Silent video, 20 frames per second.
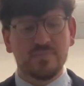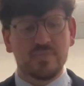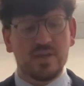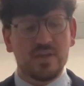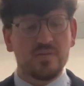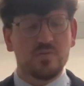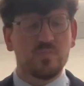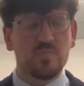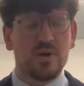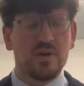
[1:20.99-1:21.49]

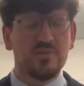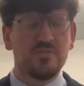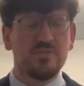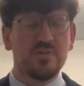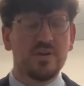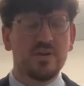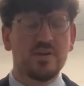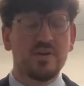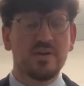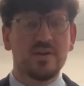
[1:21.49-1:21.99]
is by
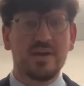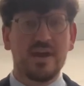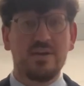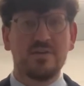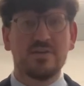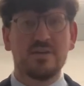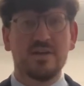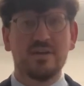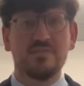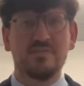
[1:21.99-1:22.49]

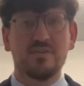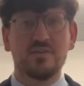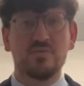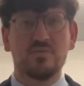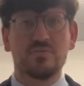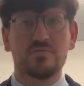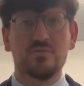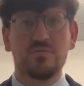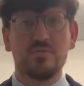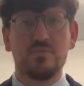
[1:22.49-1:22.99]
calculating
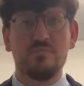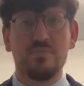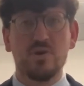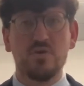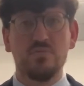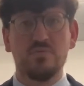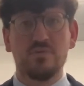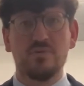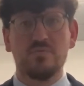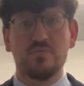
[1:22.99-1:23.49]
what's called a
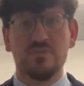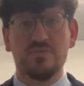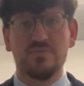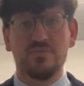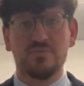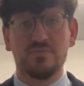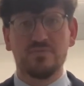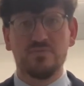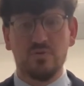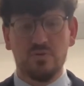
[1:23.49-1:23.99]
moment, which is
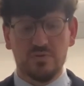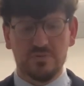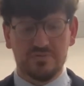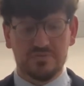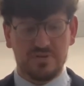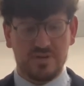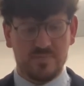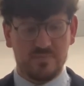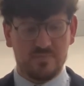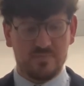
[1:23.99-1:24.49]
a force
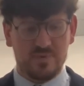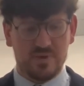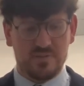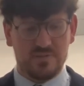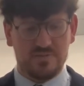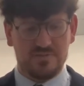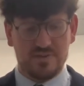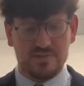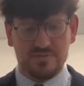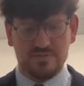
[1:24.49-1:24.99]
times by the
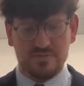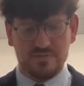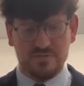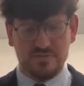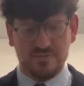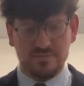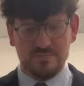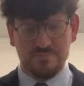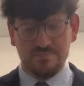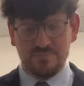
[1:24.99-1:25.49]

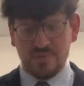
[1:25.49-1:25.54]
distance.